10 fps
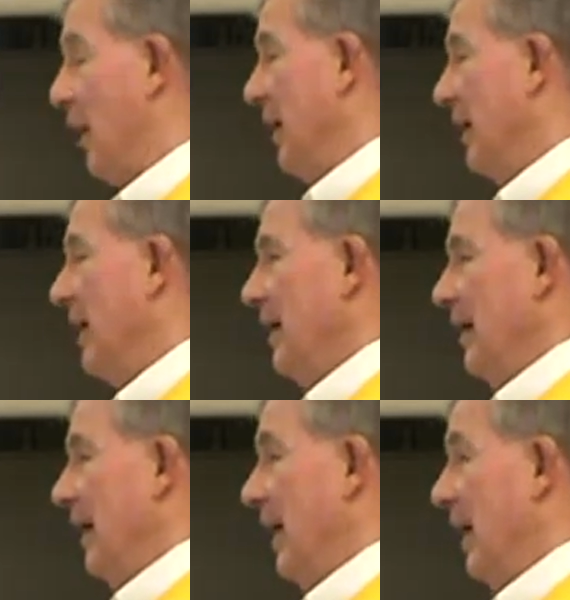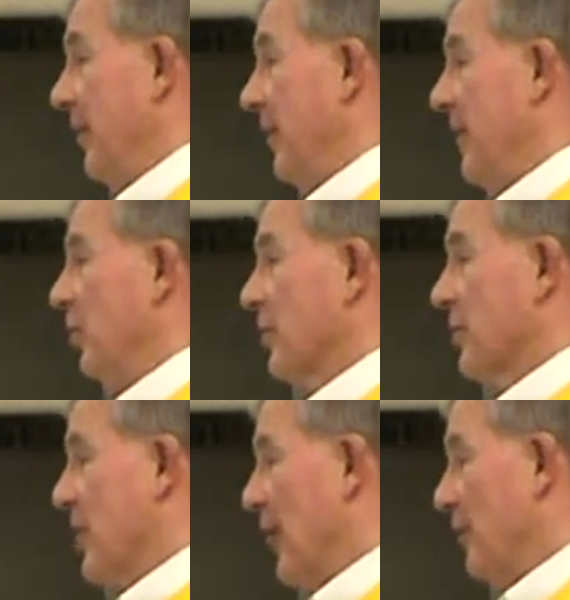But
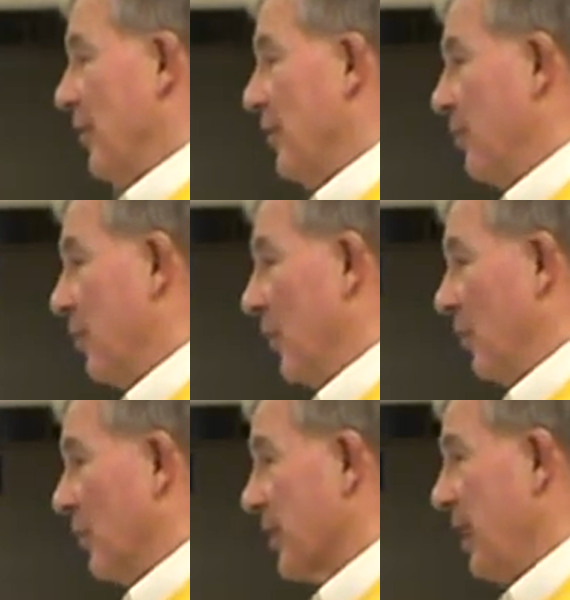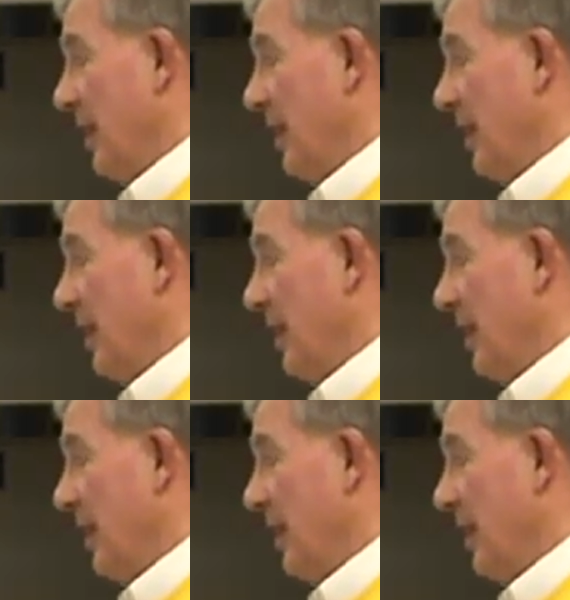those type of bills,